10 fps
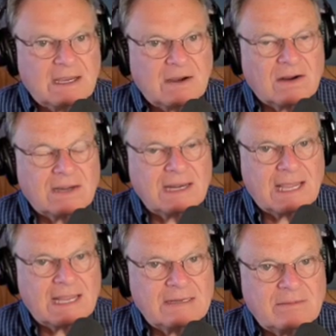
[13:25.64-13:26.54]
are
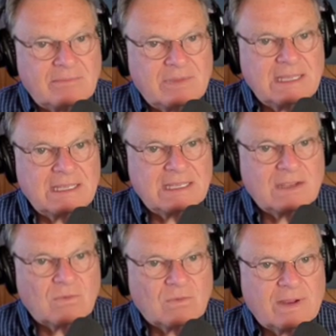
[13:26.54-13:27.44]
not
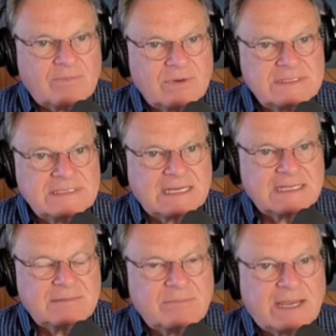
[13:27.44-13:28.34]
being
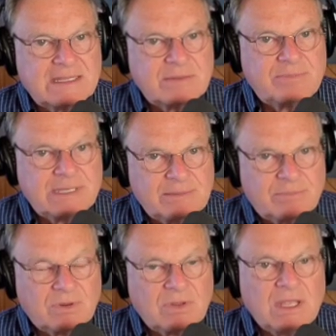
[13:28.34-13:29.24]
represented by the
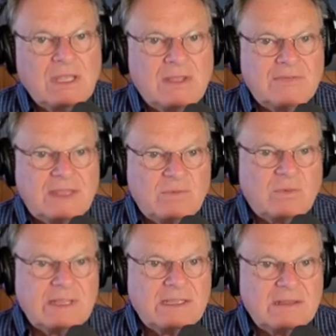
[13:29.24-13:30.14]
people that
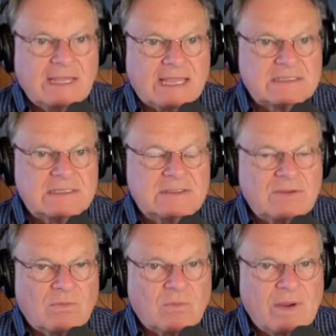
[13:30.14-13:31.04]
we elected
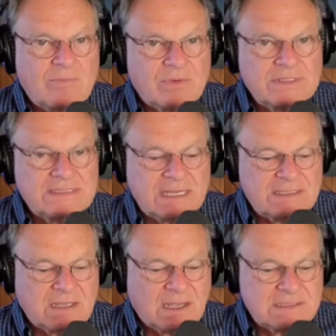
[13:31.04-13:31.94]
to
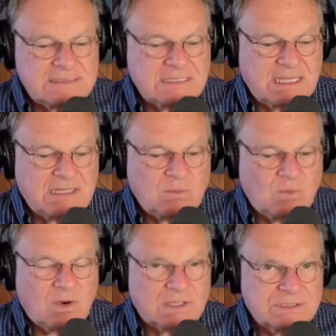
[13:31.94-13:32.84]
represent us in
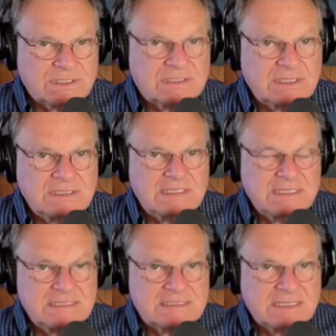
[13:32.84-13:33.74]
Washington,
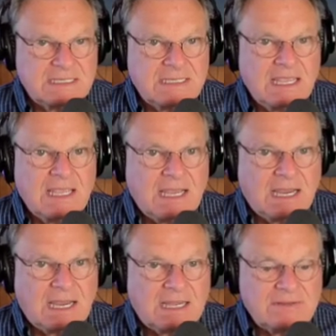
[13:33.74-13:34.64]
D.C.
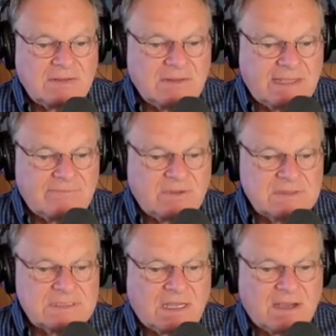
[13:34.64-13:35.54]
on the
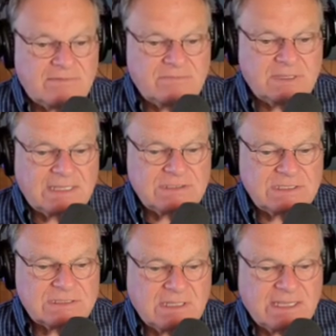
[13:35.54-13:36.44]
levels of
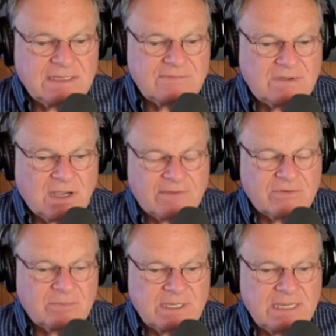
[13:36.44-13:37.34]
legislative
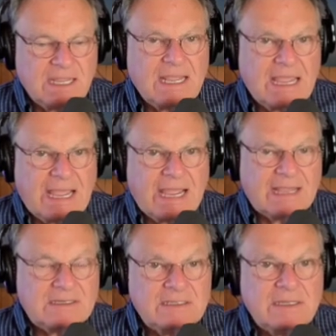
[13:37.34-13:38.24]
government
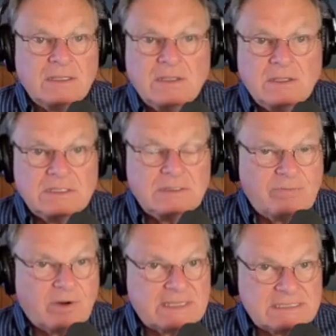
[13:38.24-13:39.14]
and the
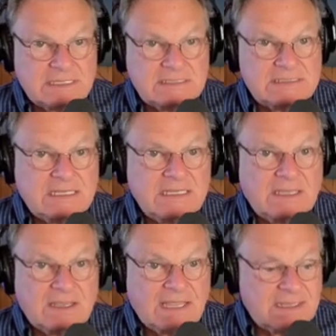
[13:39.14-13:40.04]
presidency,
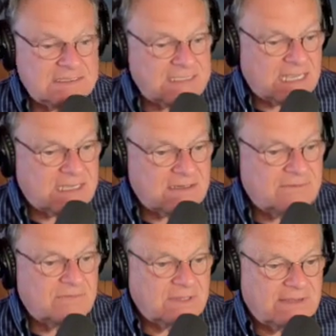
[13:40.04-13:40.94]

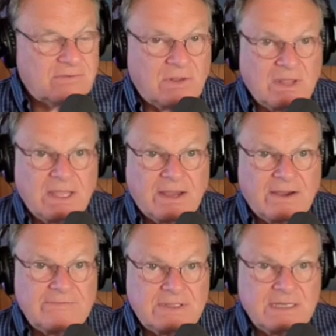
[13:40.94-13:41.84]
executive level
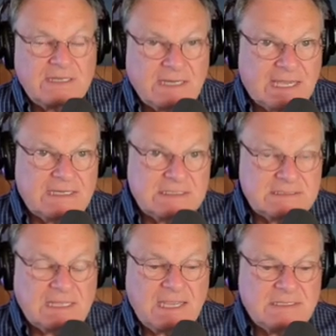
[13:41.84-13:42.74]
of the United
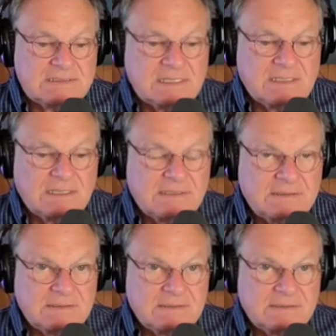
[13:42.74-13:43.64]
States.
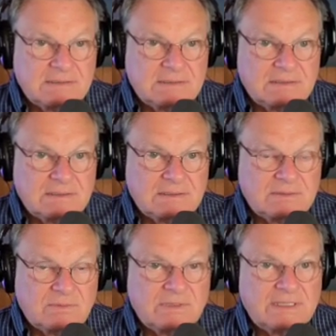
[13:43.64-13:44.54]

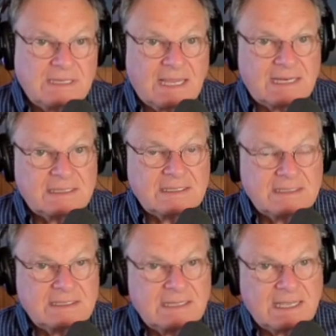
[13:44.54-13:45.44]
We're not
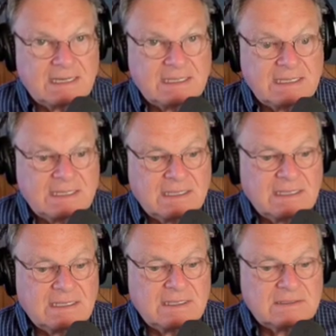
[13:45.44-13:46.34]
getting
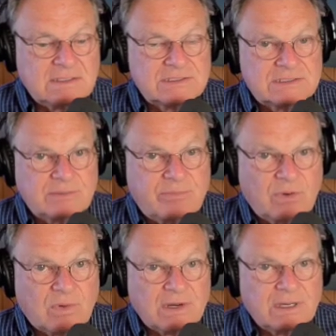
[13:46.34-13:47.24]
the
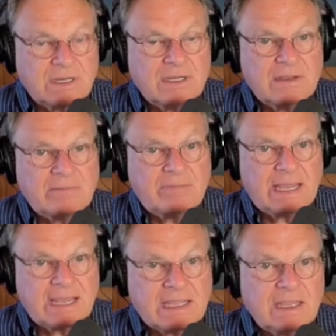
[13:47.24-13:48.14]
support
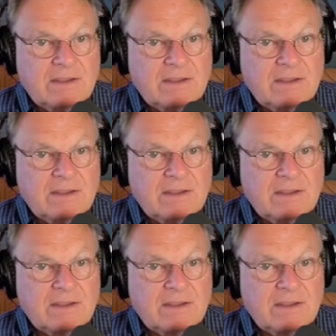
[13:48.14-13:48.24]
back